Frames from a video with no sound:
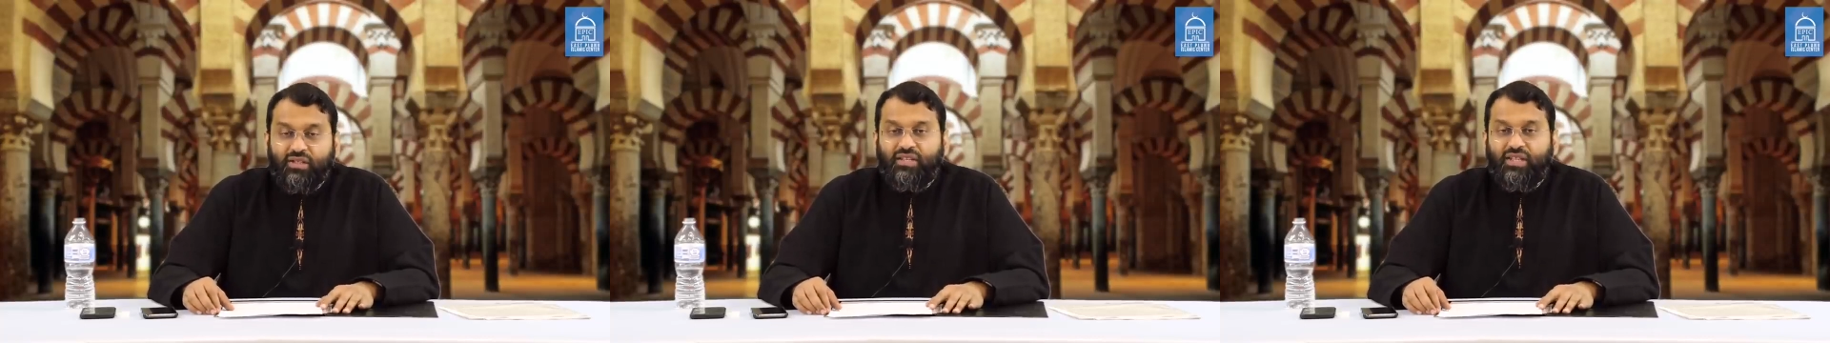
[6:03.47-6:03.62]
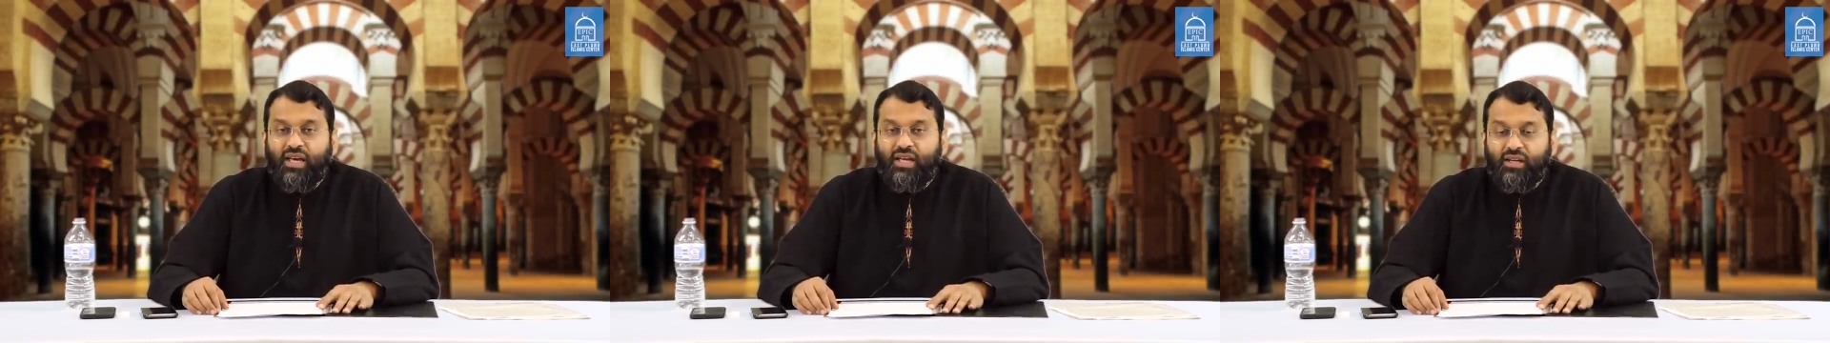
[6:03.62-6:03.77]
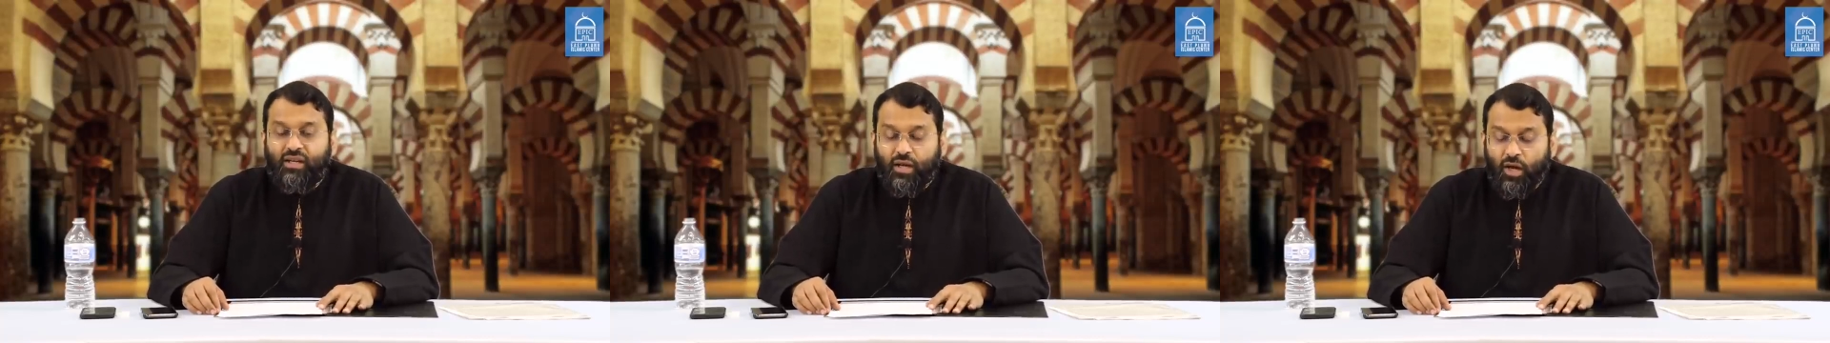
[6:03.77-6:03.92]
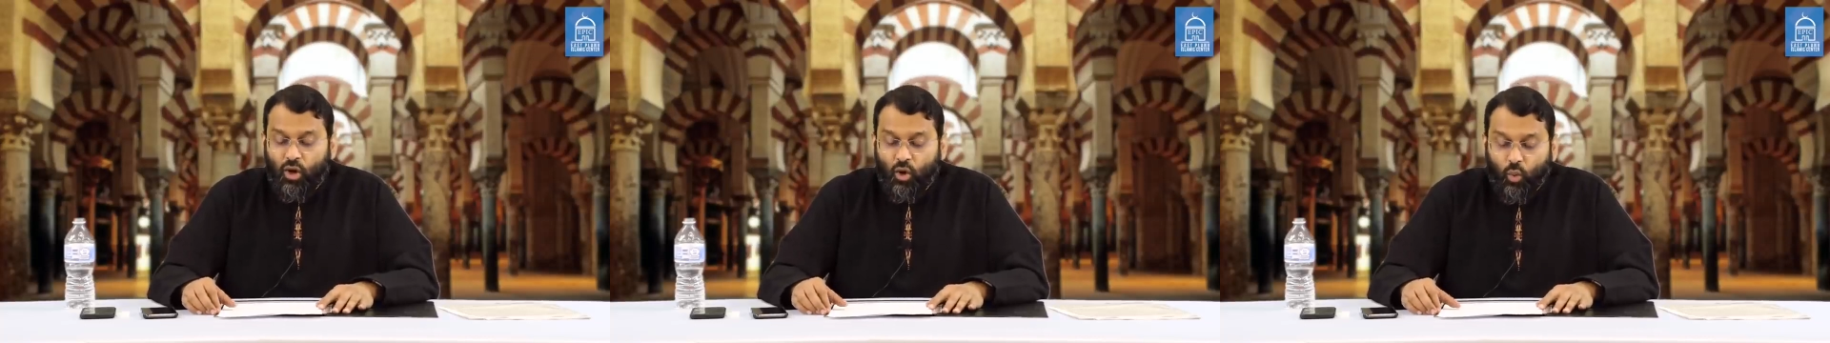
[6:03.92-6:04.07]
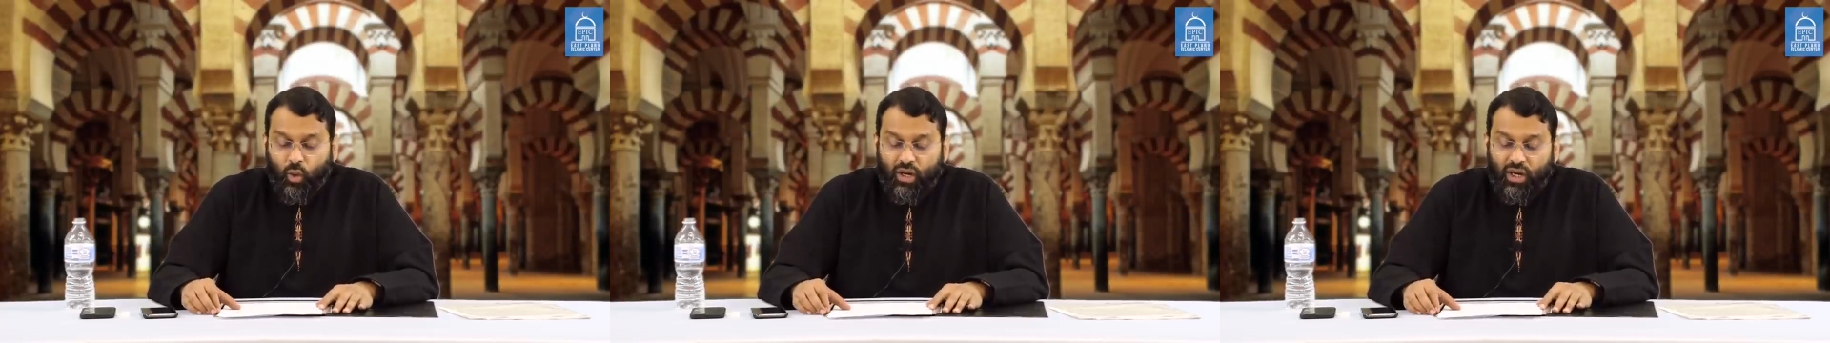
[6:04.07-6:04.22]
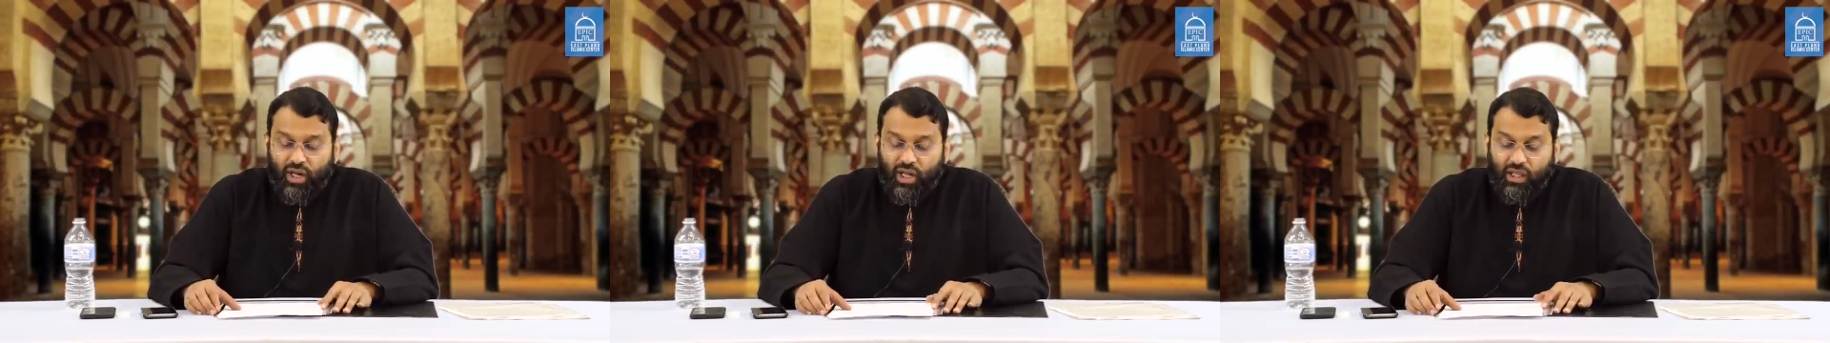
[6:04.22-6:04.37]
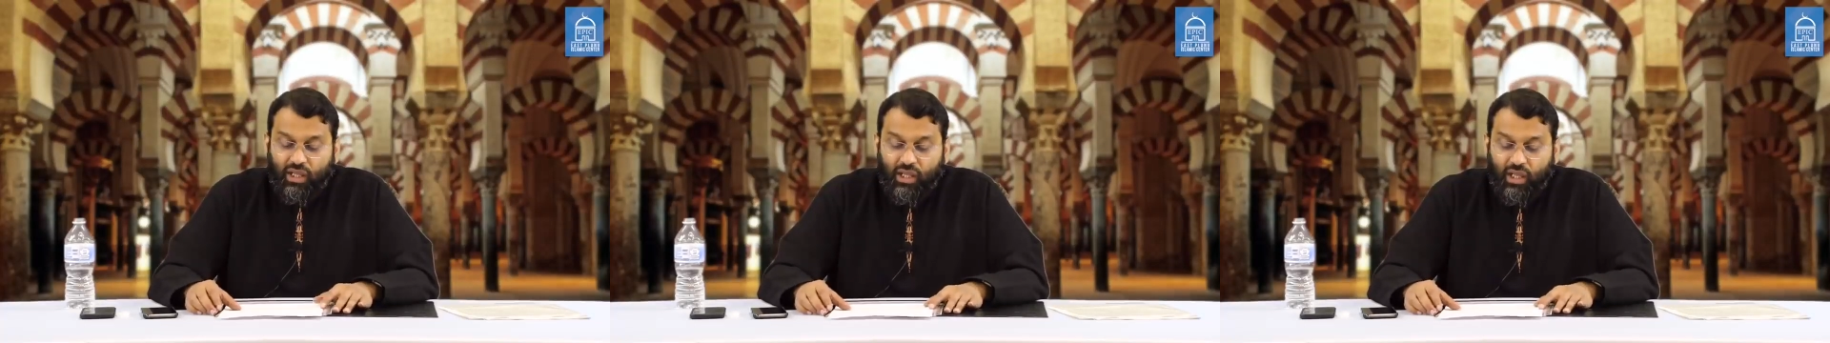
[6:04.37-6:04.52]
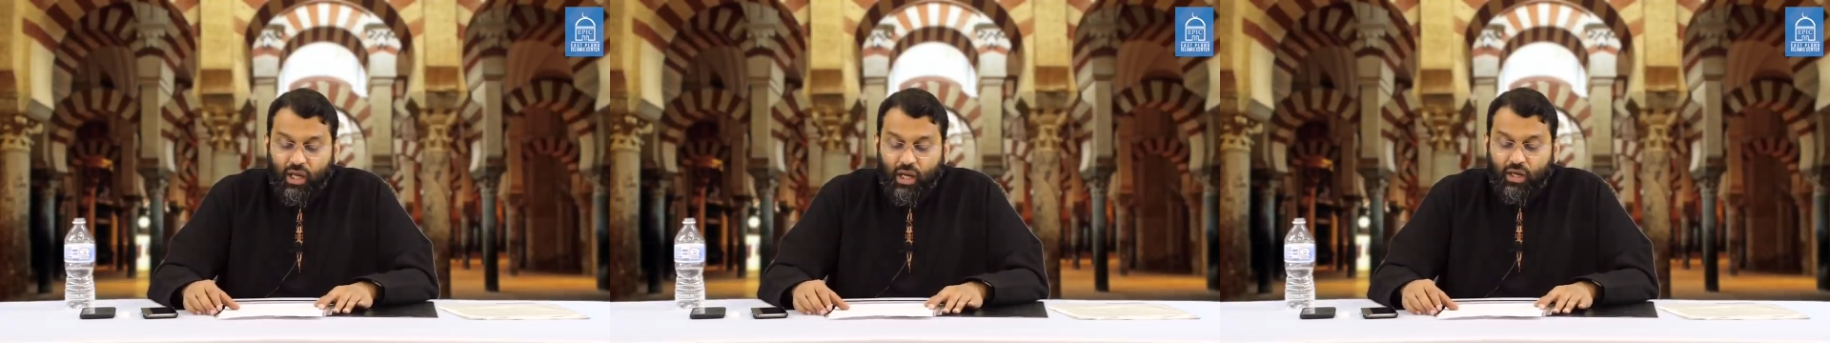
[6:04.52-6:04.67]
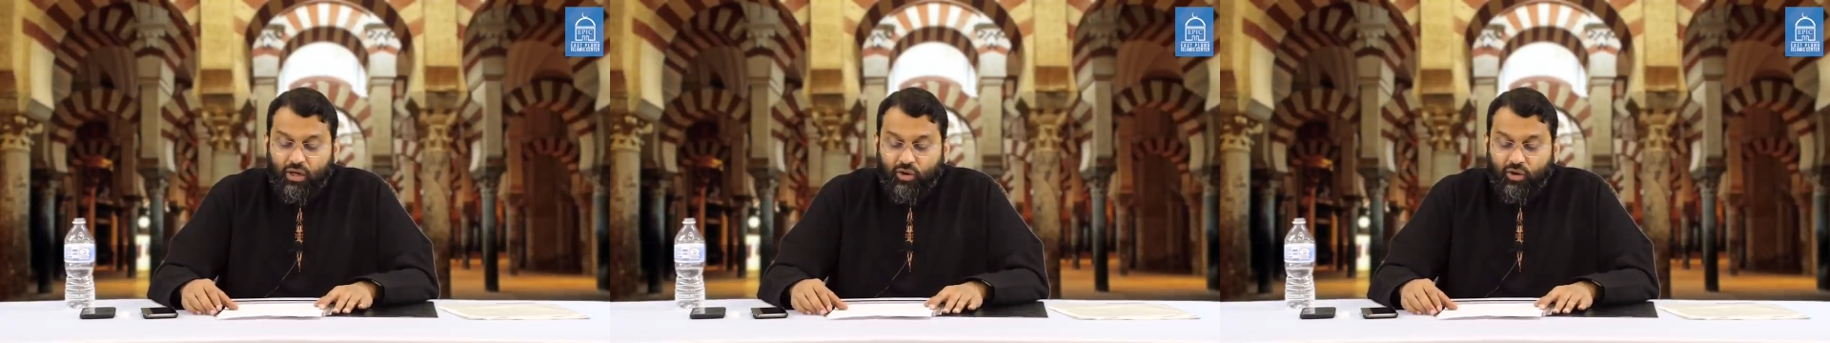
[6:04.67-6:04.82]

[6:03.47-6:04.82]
said, when Allah